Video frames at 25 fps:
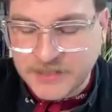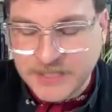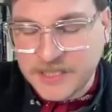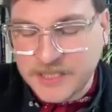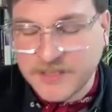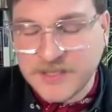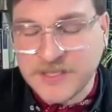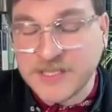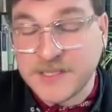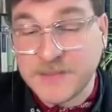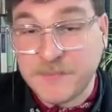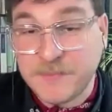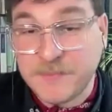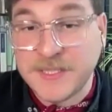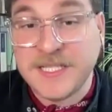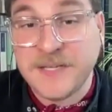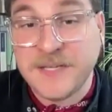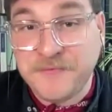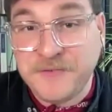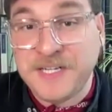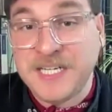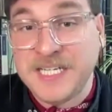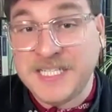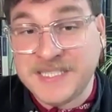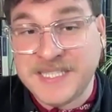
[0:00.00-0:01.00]
He doesn't
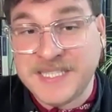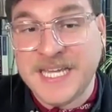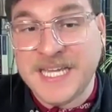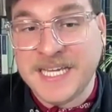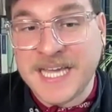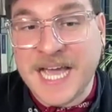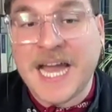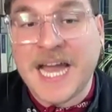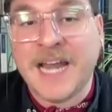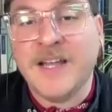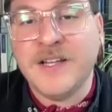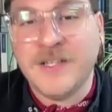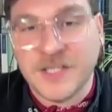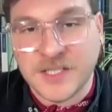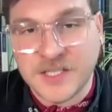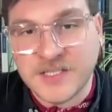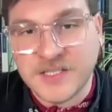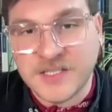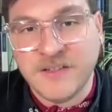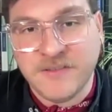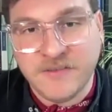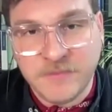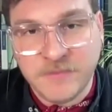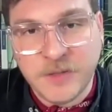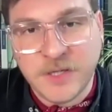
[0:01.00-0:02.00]
specifically say calendar
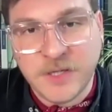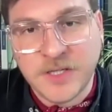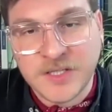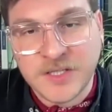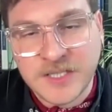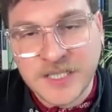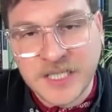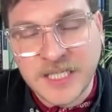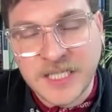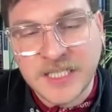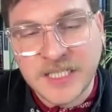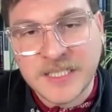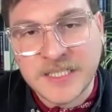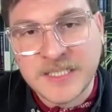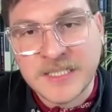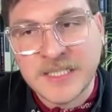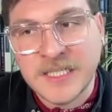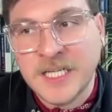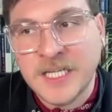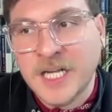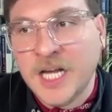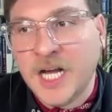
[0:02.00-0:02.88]
snuff boxes,